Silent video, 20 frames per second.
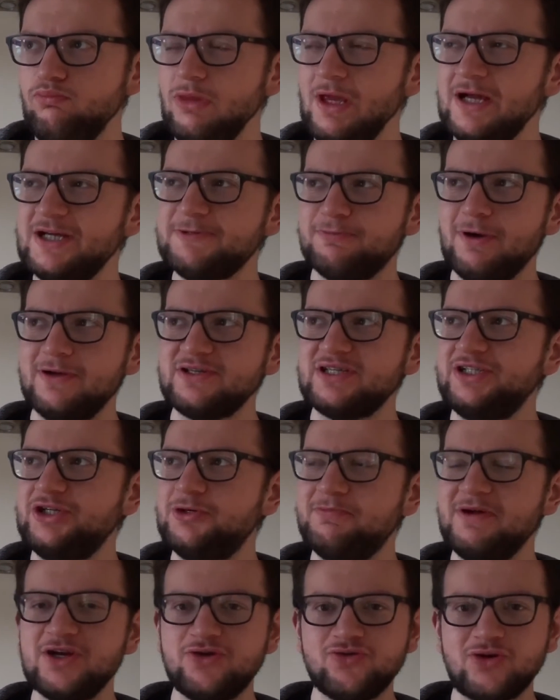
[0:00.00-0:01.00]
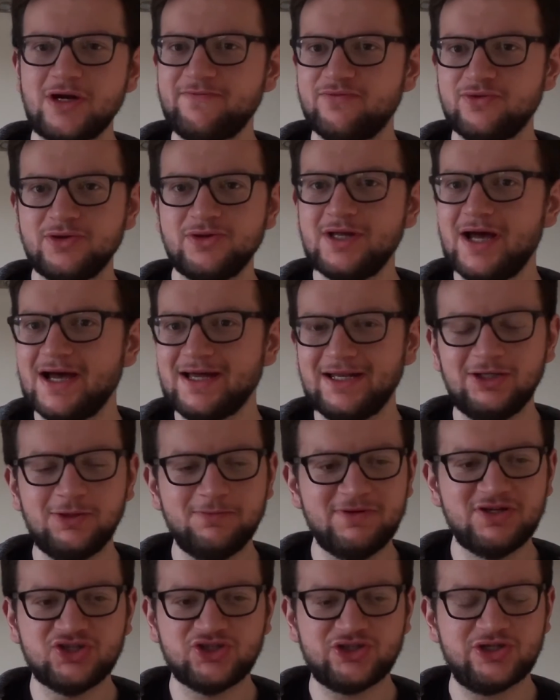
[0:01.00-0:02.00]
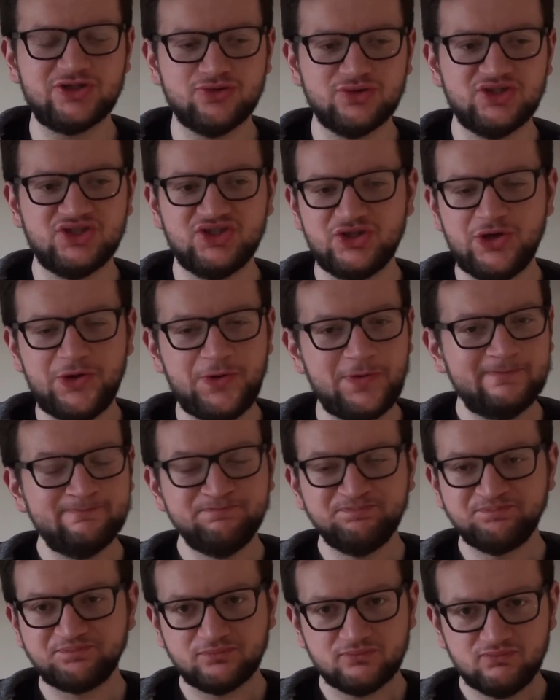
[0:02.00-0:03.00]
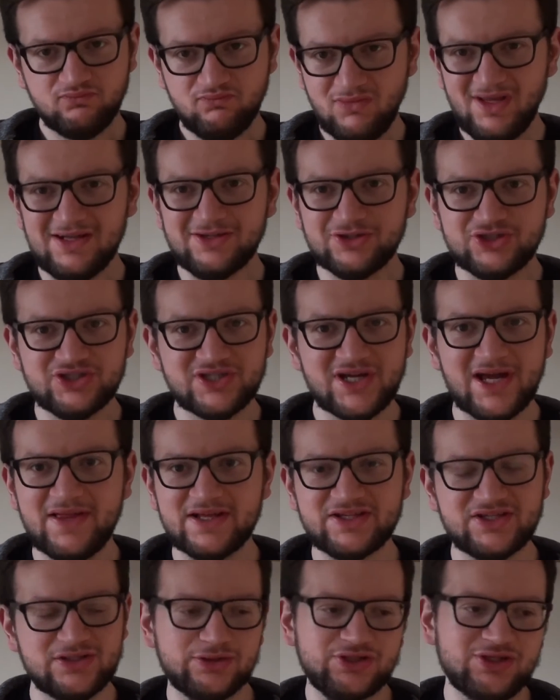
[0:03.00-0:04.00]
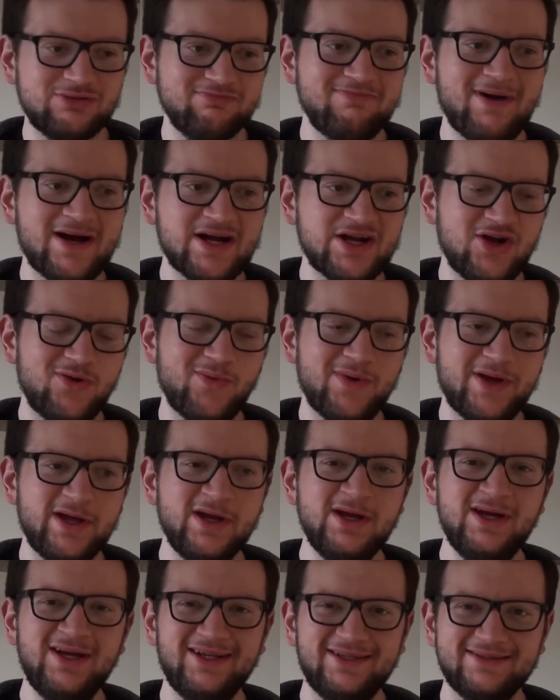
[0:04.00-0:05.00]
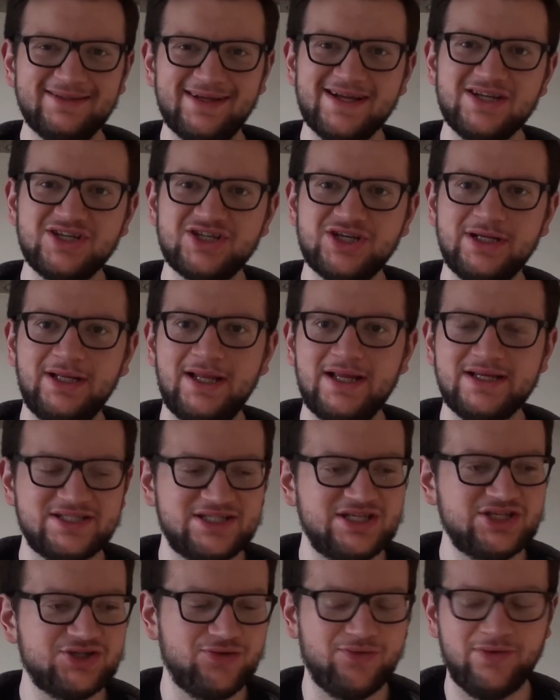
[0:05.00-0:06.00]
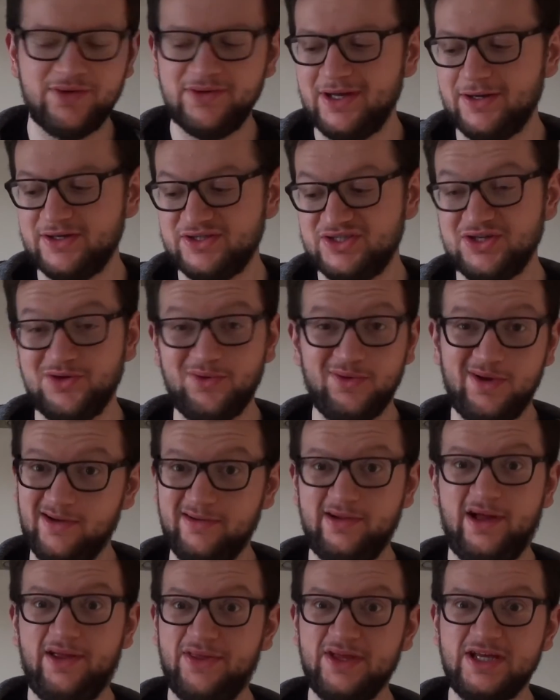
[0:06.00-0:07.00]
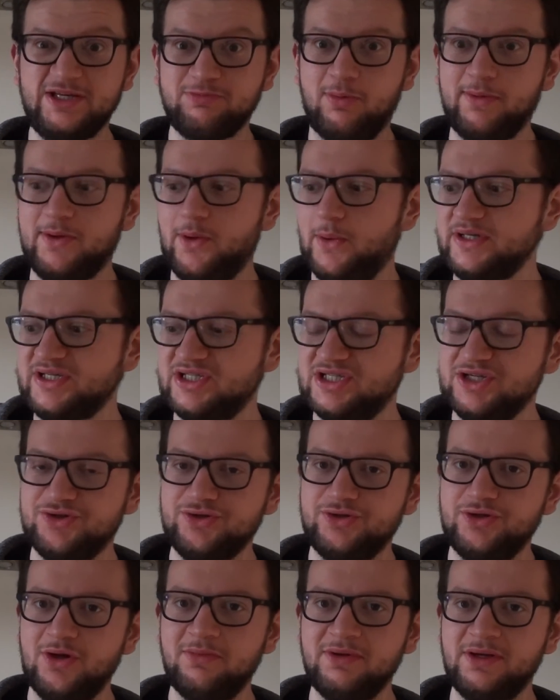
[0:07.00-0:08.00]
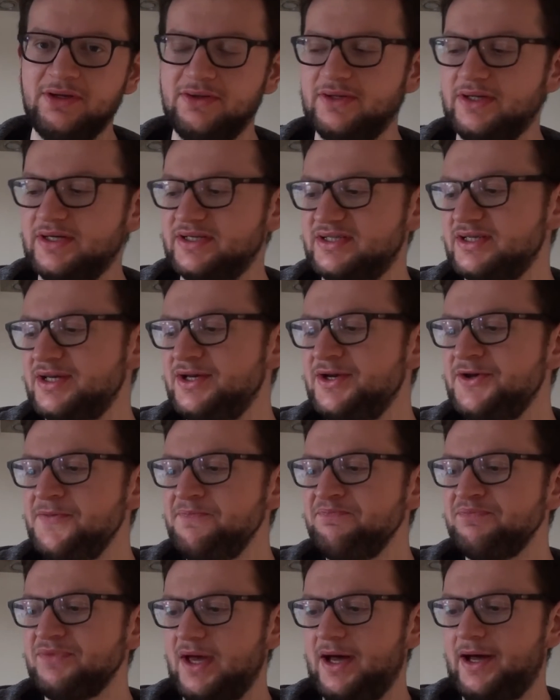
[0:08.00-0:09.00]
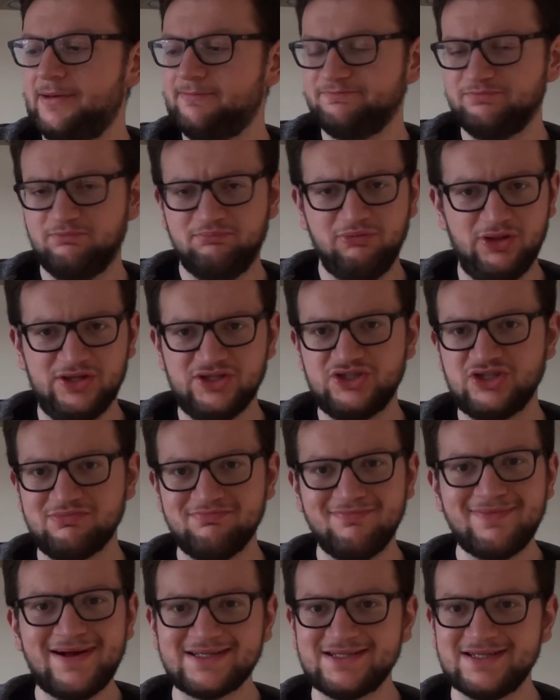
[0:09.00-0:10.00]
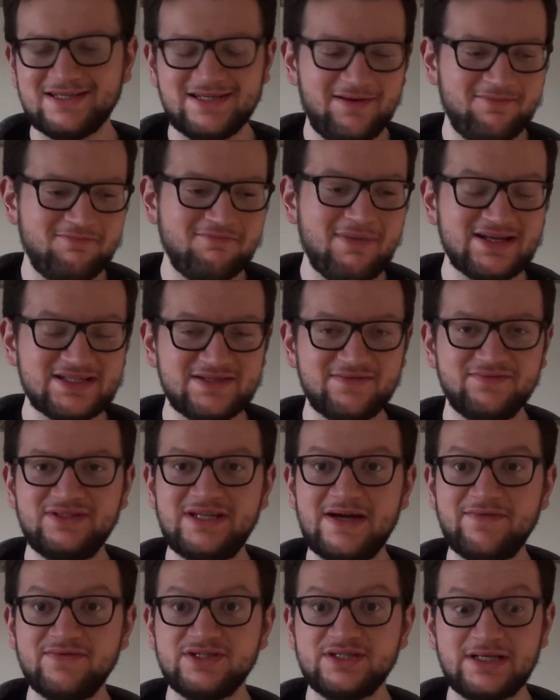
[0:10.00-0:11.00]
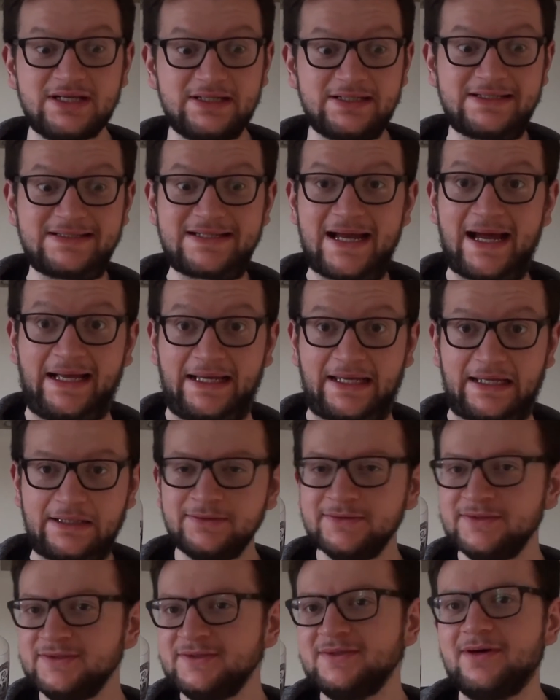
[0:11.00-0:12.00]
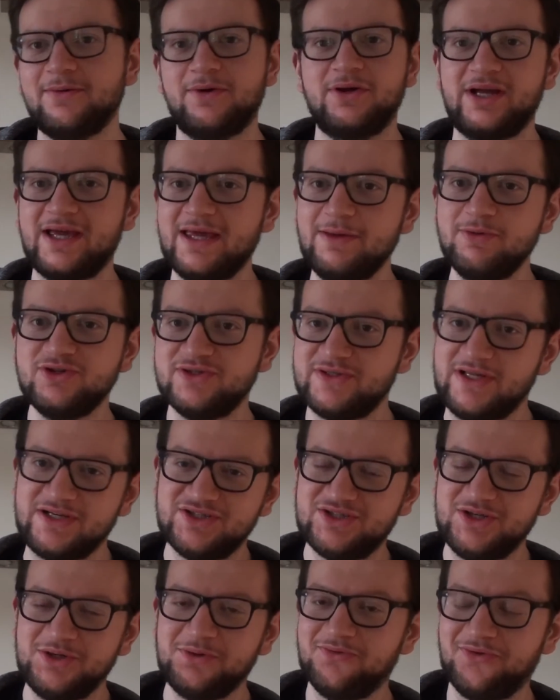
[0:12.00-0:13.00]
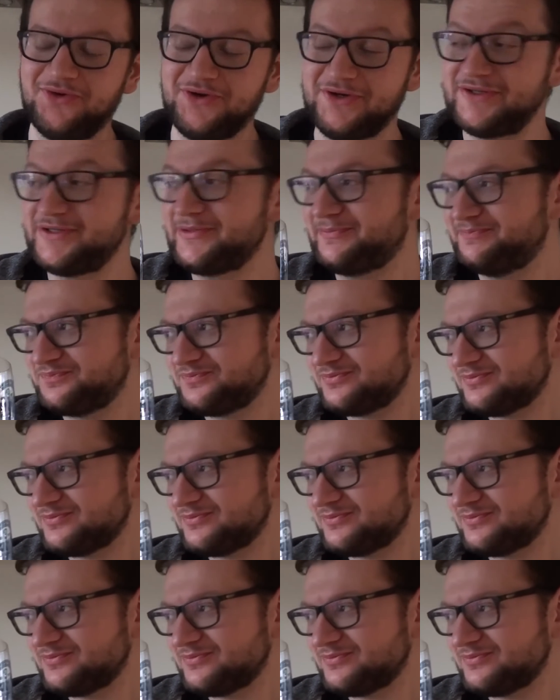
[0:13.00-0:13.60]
There's perhaps a little bit of grapefruit in there, a little bit of citrus too. And just get that touch of mangoey, lychee-like citra in there too. I, think it's probably quite citra dominant this. Um, but this is massive, massive, devastatingly dank. I'm going to keep using that stone phrase.